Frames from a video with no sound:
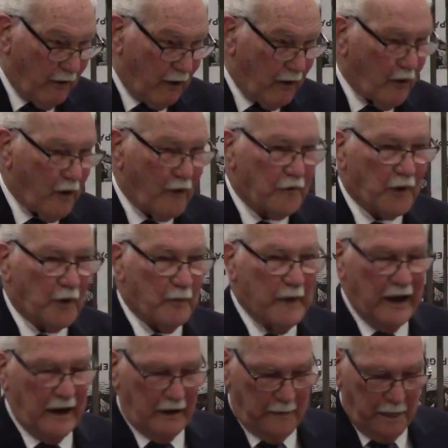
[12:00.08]
or
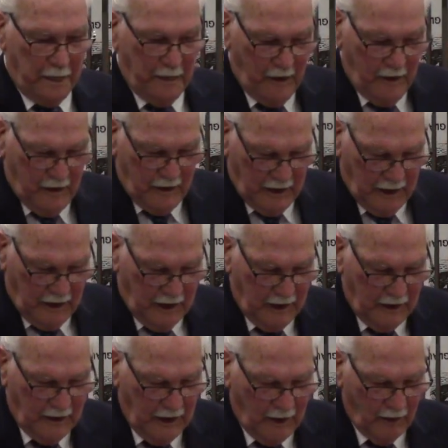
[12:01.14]
ferment,
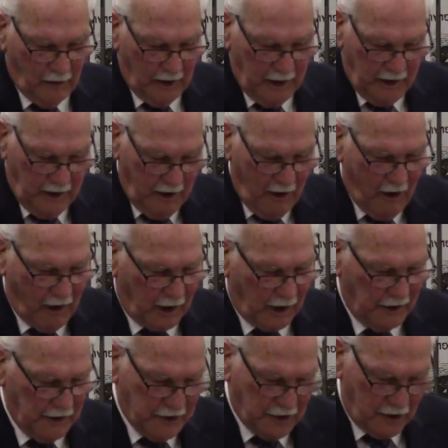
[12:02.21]
and they only are
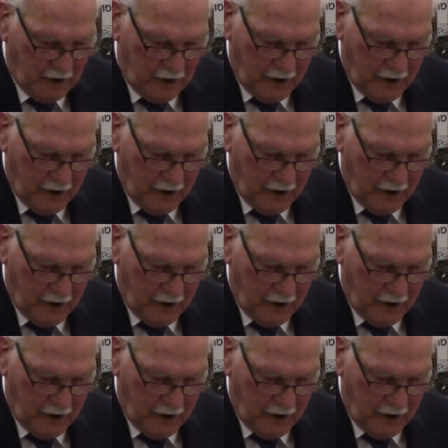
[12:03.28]
concerned